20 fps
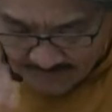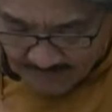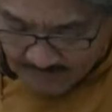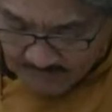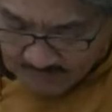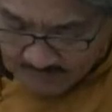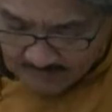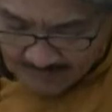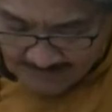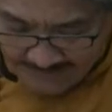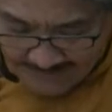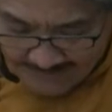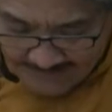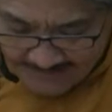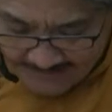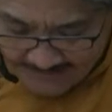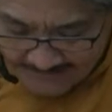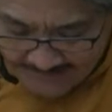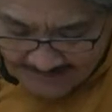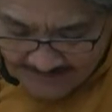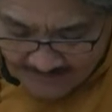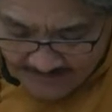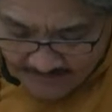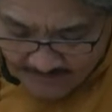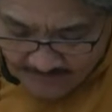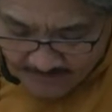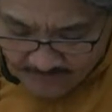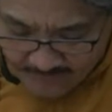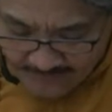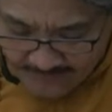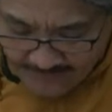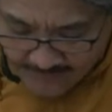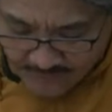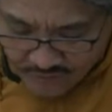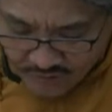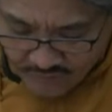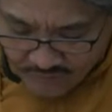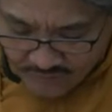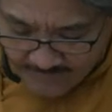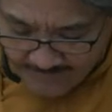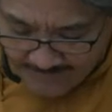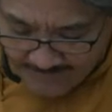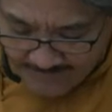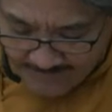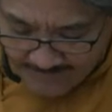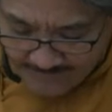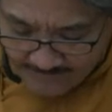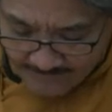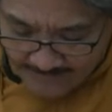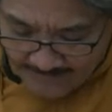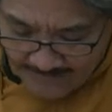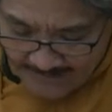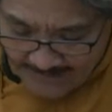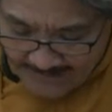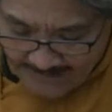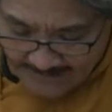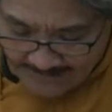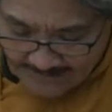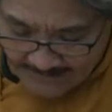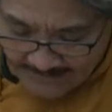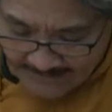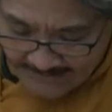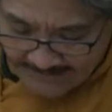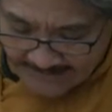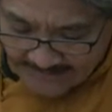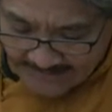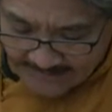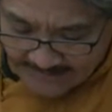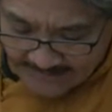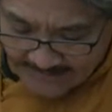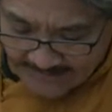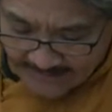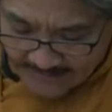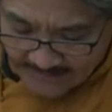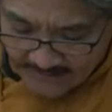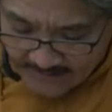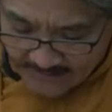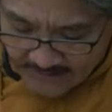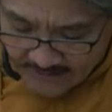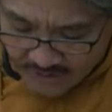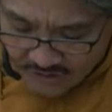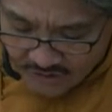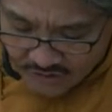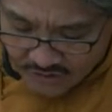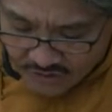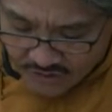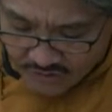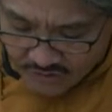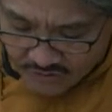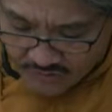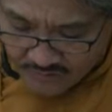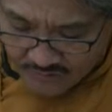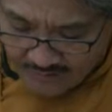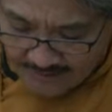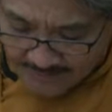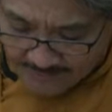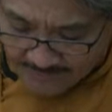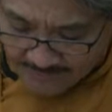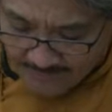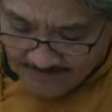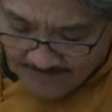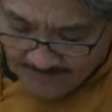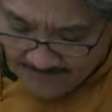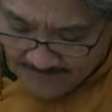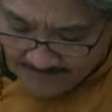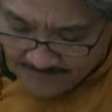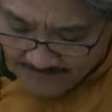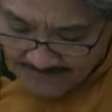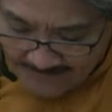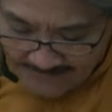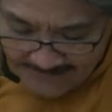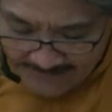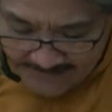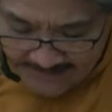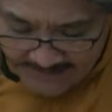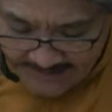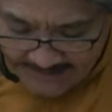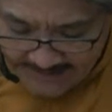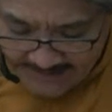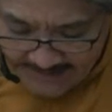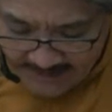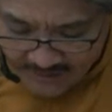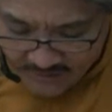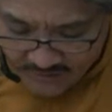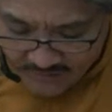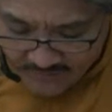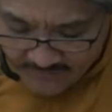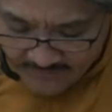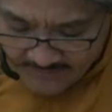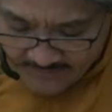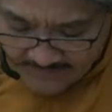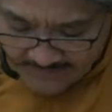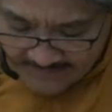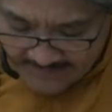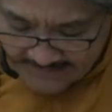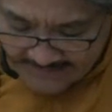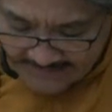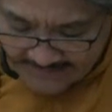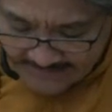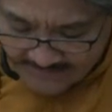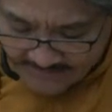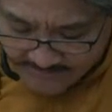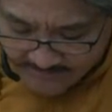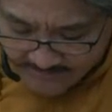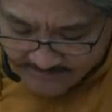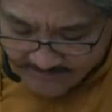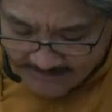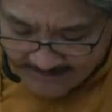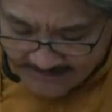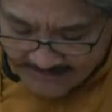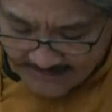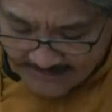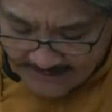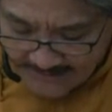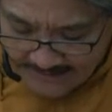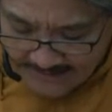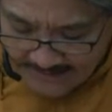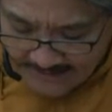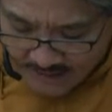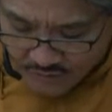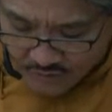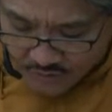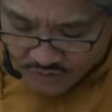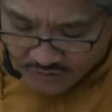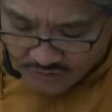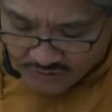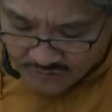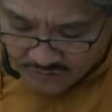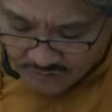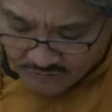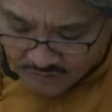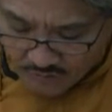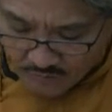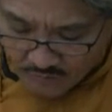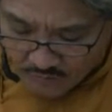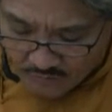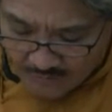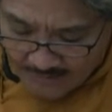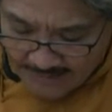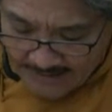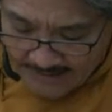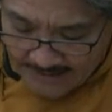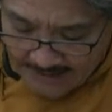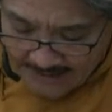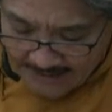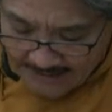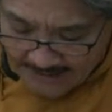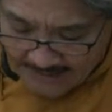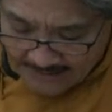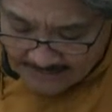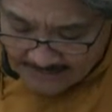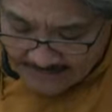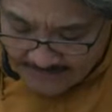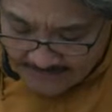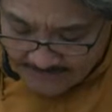nowhere else for them to dwell, and yet that churn up the entire universe. This is but illusion. So hard,